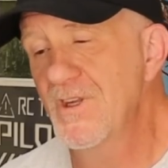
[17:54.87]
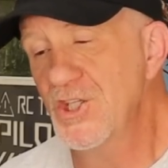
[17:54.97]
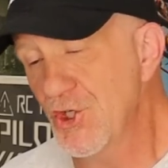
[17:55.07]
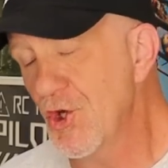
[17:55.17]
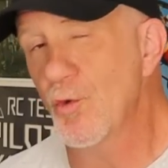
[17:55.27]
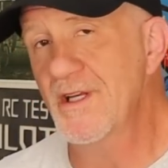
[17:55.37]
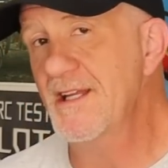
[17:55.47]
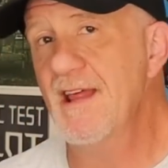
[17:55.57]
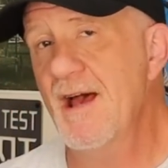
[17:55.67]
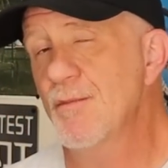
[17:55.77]
you don't
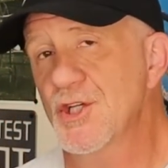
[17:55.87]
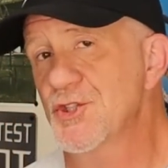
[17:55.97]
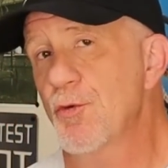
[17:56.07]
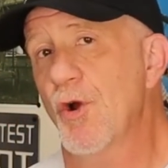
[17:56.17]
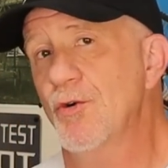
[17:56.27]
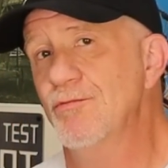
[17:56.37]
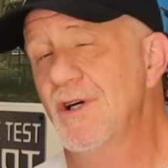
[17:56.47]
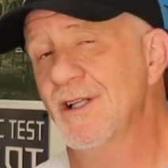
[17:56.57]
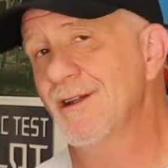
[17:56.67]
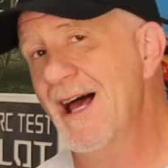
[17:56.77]
need that much throw.
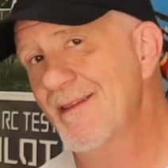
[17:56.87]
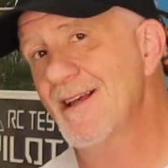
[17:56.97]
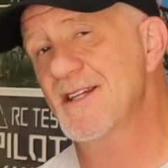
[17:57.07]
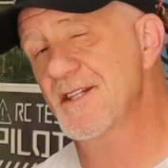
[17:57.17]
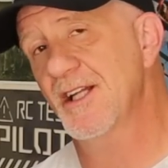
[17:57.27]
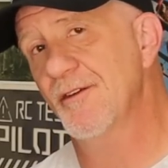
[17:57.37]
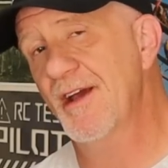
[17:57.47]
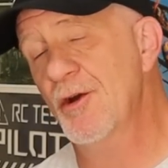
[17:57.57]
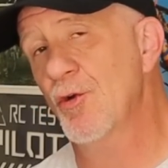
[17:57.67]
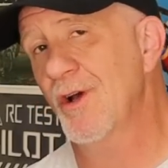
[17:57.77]
A lot less elevator,